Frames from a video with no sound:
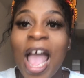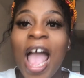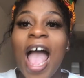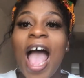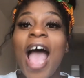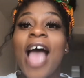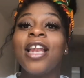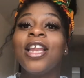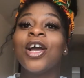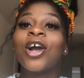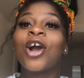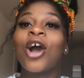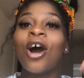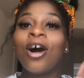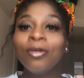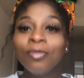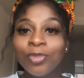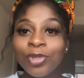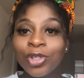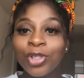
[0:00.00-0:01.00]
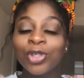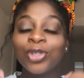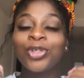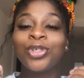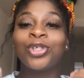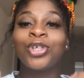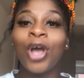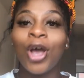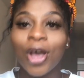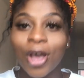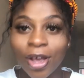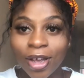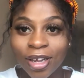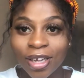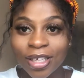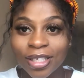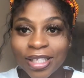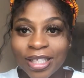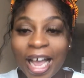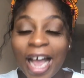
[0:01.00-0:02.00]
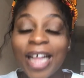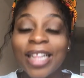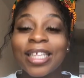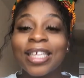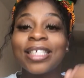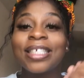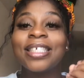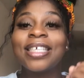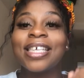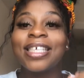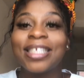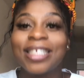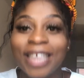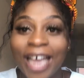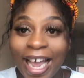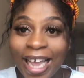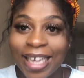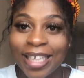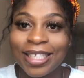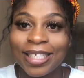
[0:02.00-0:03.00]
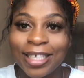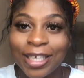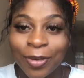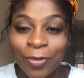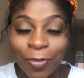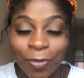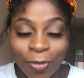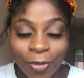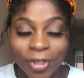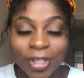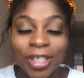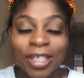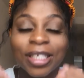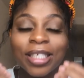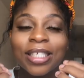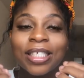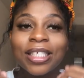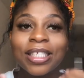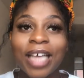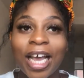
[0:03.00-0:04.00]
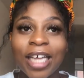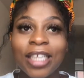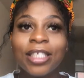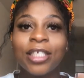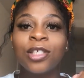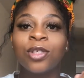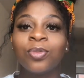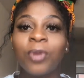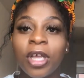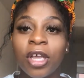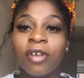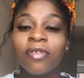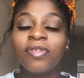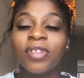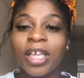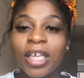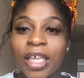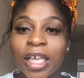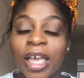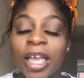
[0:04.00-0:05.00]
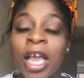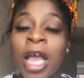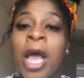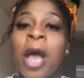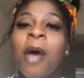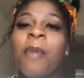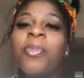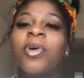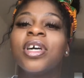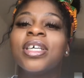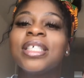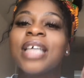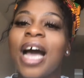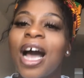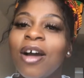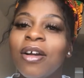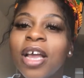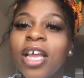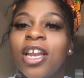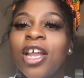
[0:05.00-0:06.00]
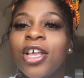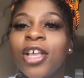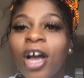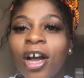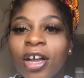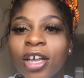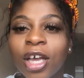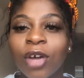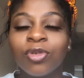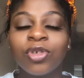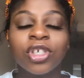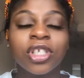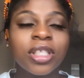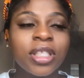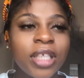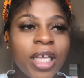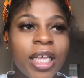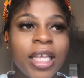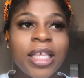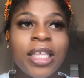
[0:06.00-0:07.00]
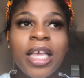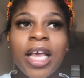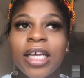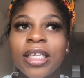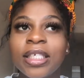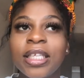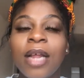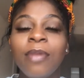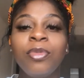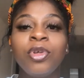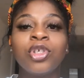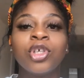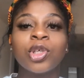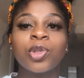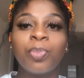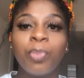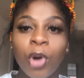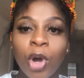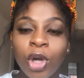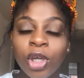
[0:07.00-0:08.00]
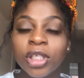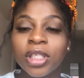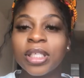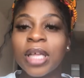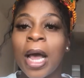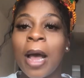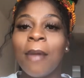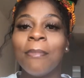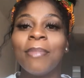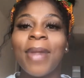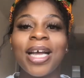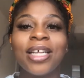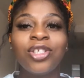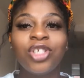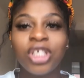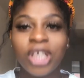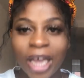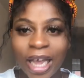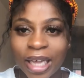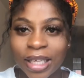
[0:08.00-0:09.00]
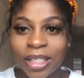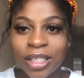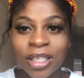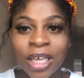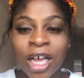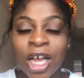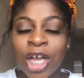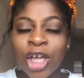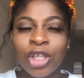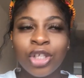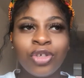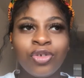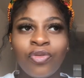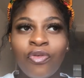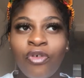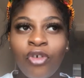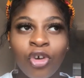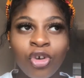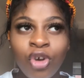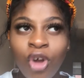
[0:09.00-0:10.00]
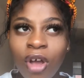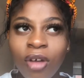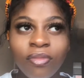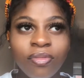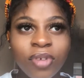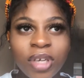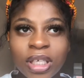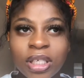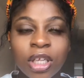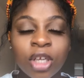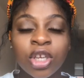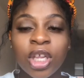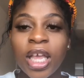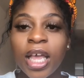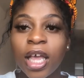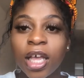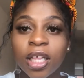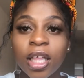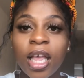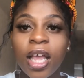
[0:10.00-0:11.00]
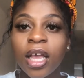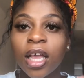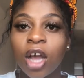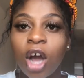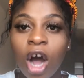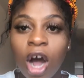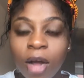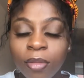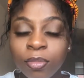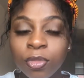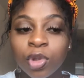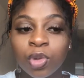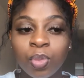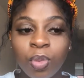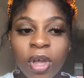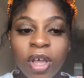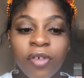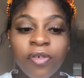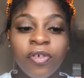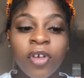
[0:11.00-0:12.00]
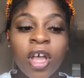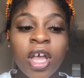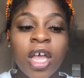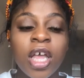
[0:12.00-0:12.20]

And it comes to show that this society, the society's way of thinking. Because how can a young girl just think, yes, let me just post my chest for no reason? It comes with